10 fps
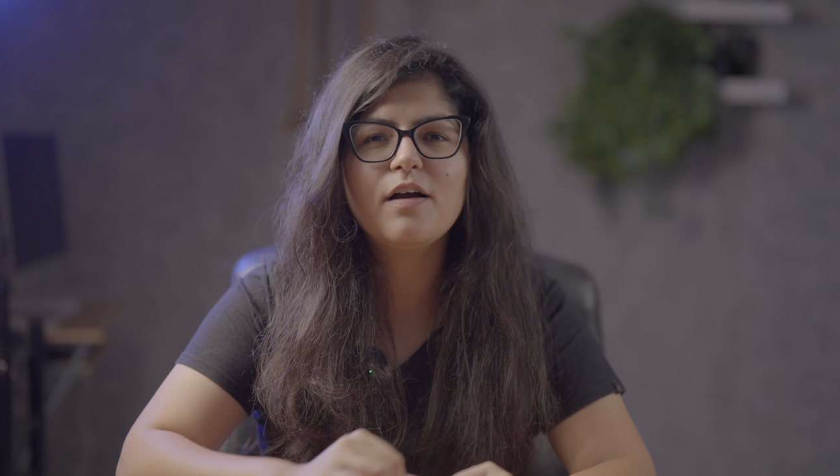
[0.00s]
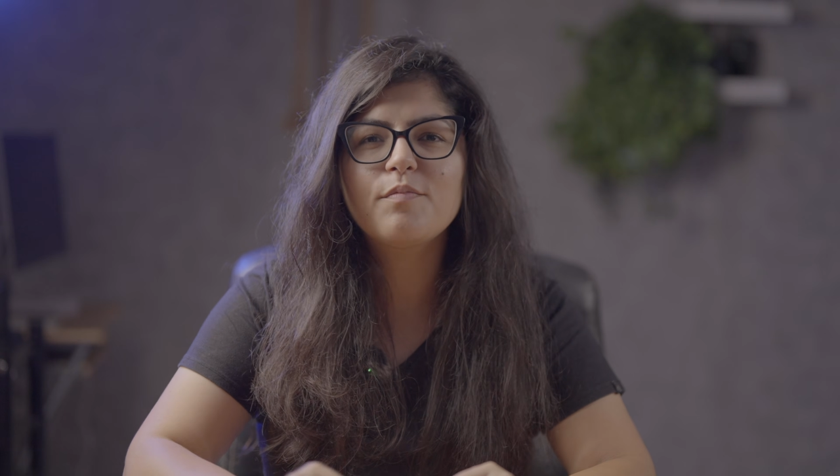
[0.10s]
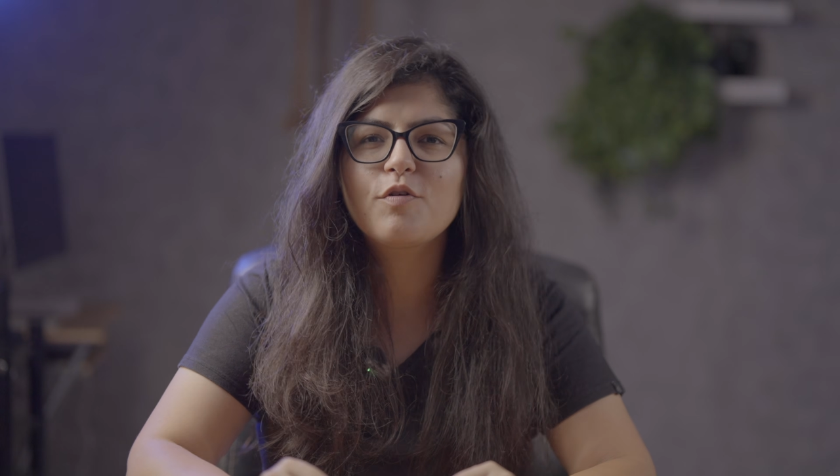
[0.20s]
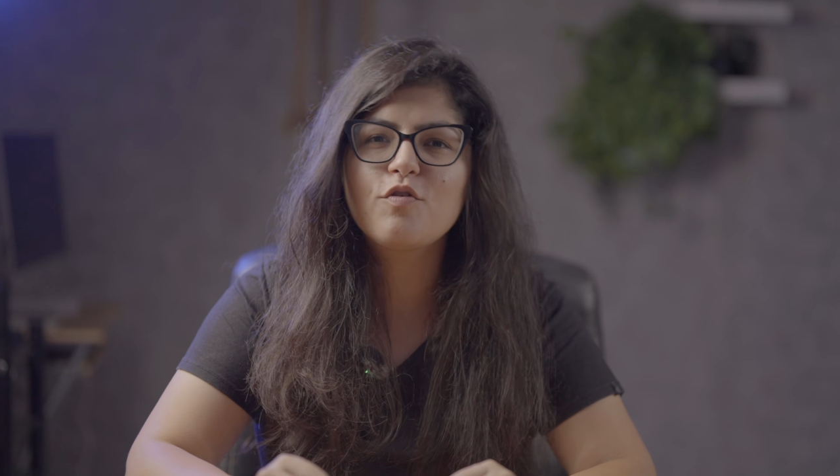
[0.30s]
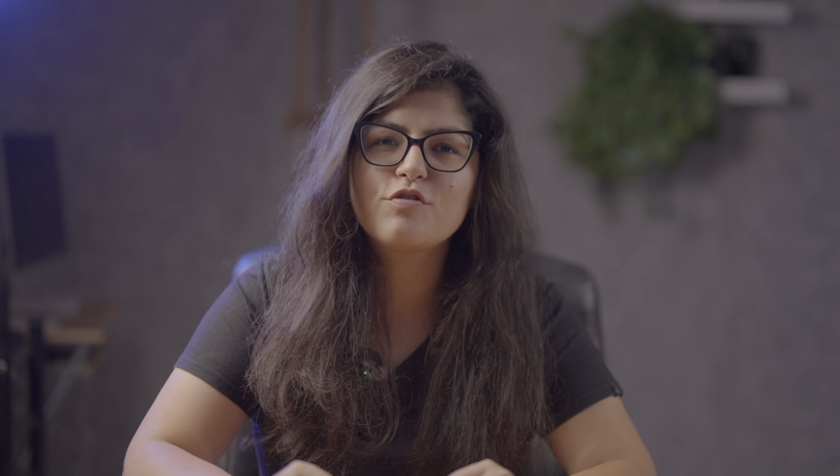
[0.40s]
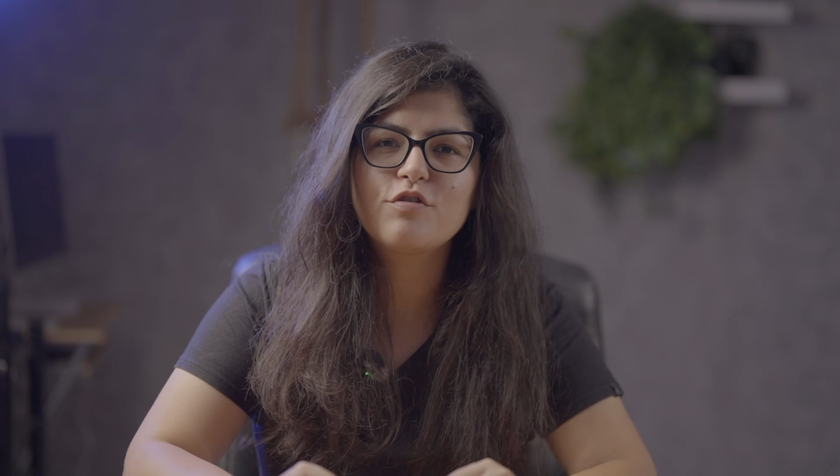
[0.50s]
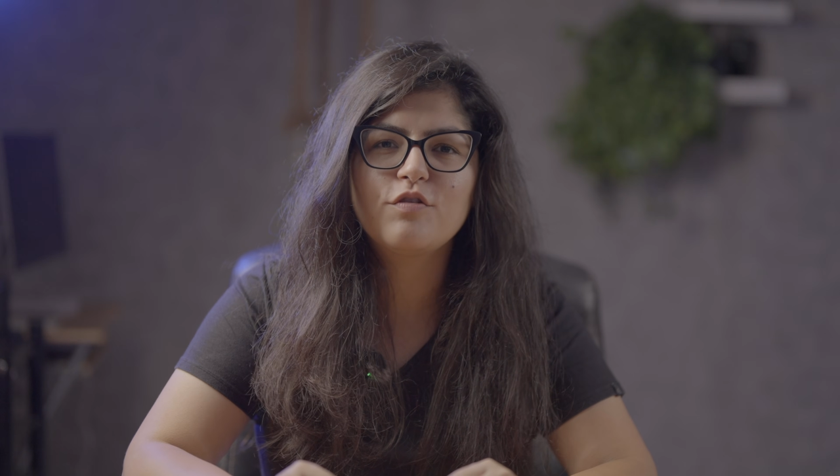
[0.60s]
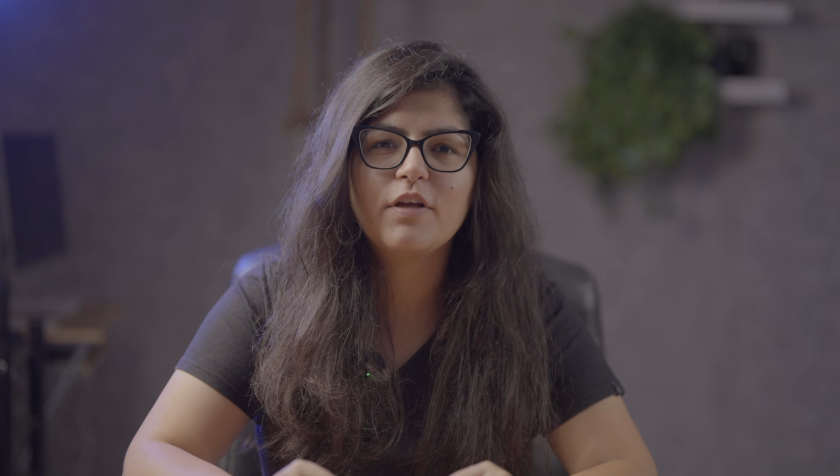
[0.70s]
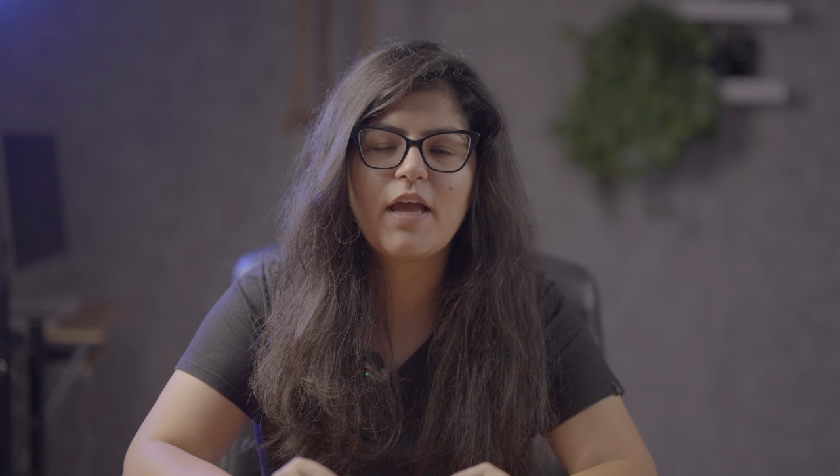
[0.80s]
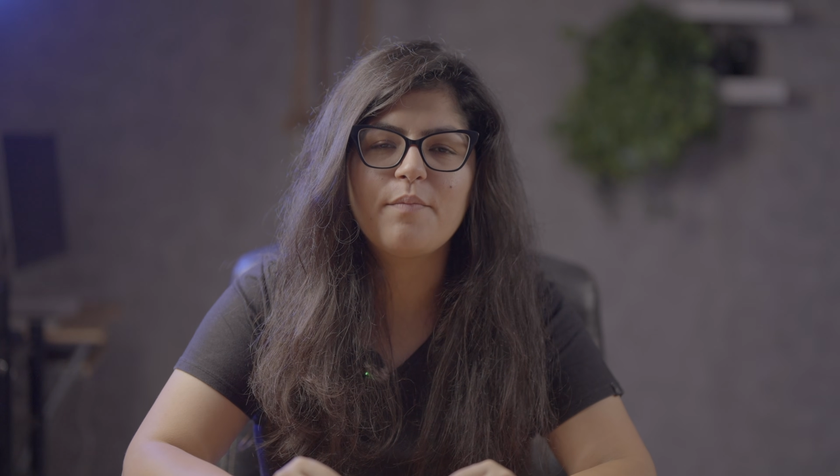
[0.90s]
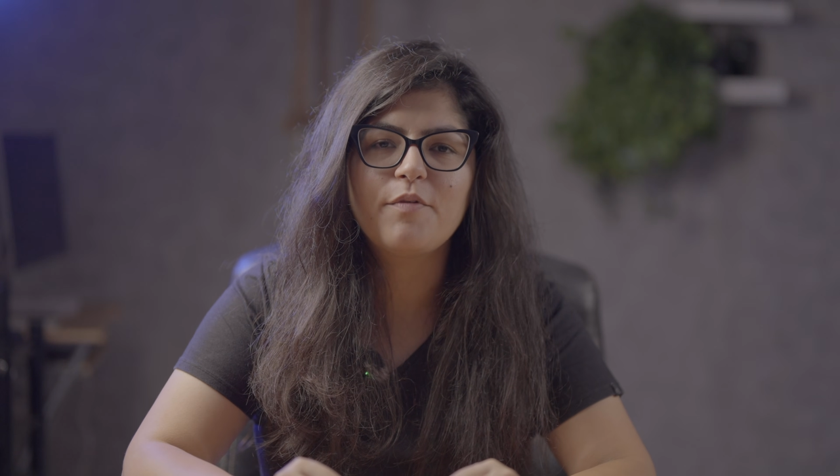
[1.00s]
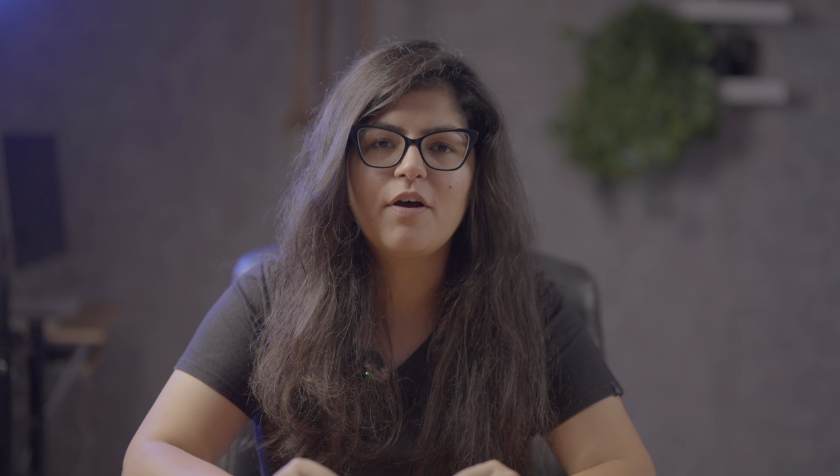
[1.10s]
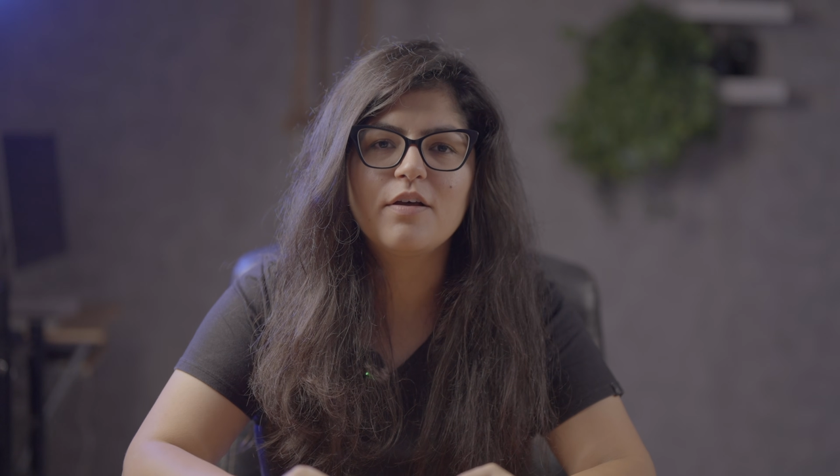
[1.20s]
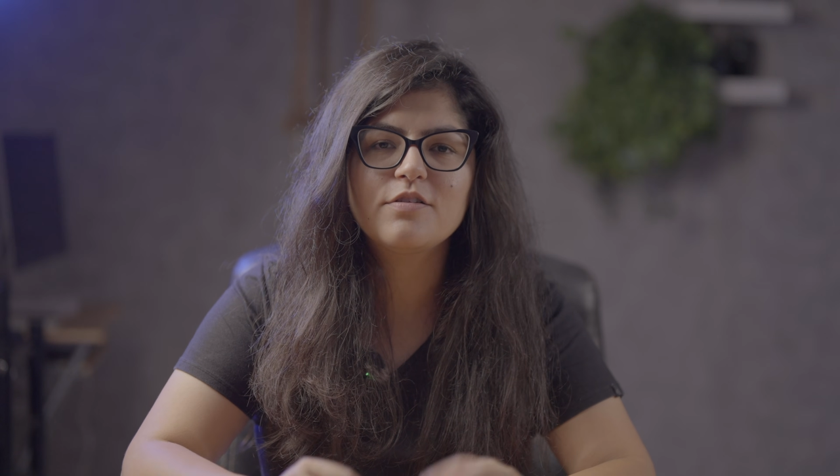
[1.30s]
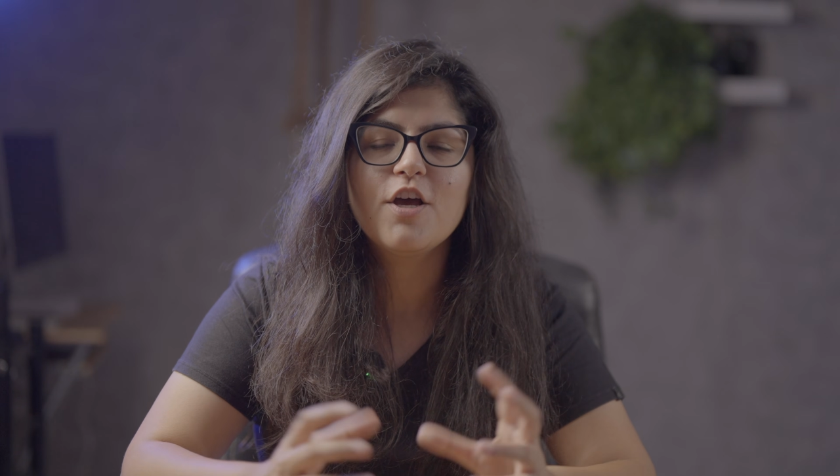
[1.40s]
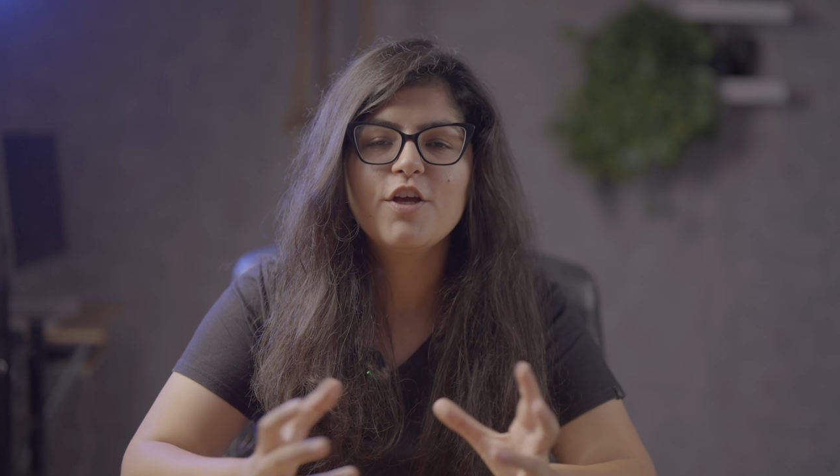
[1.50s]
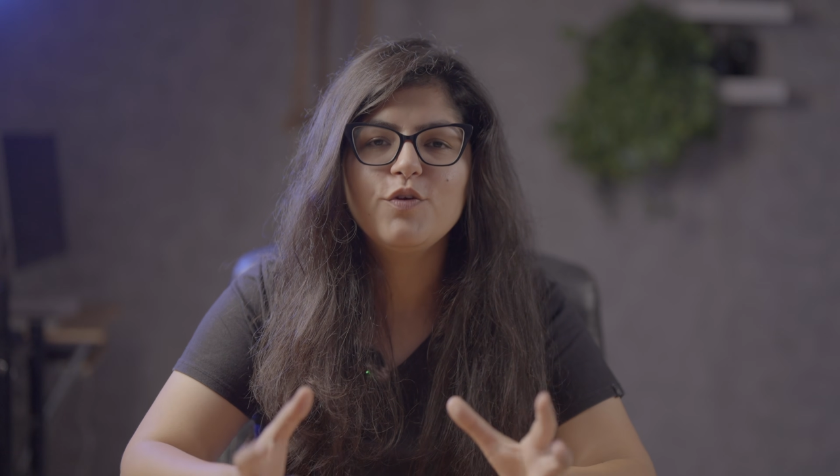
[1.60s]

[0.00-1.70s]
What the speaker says: come closer to the cameras,